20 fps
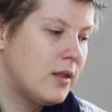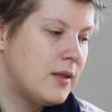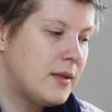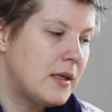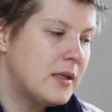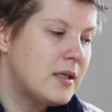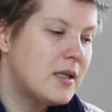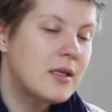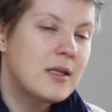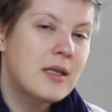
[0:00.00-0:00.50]

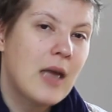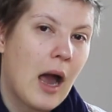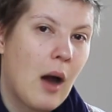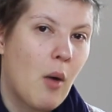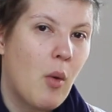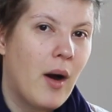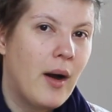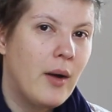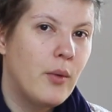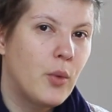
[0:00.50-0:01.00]
this is
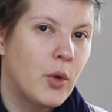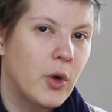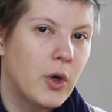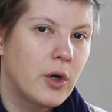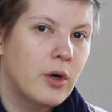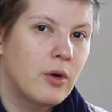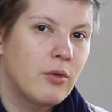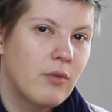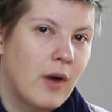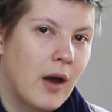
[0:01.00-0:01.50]
how I
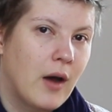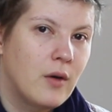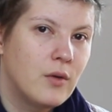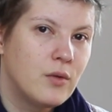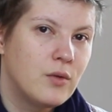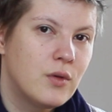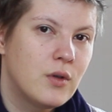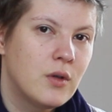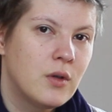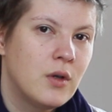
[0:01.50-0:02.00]
work
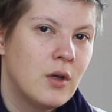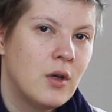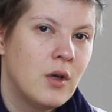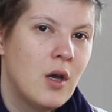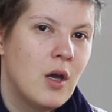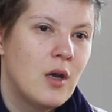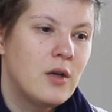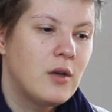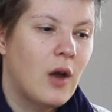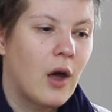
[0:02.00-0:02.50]
around
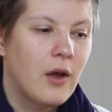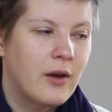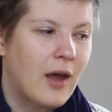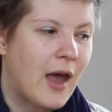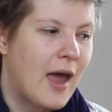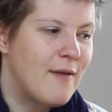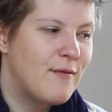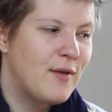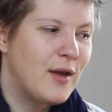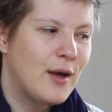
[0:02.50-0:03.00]
not
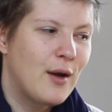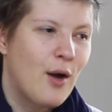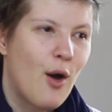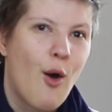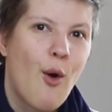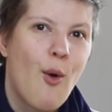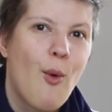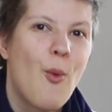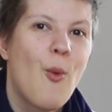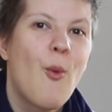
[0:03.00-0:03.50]
having
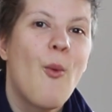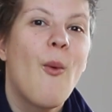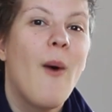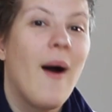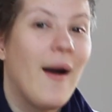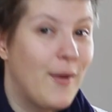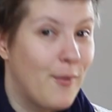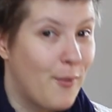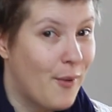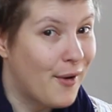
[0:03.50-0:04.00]

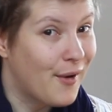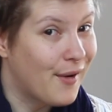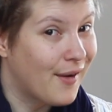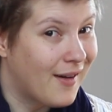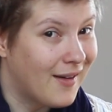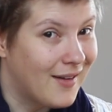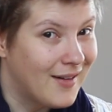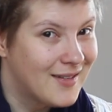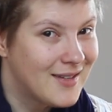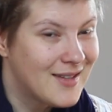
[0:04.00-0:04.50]
white
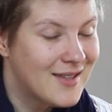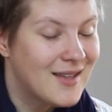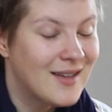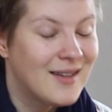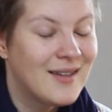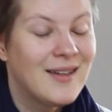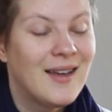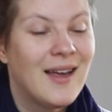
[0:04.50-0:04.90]
watercolors.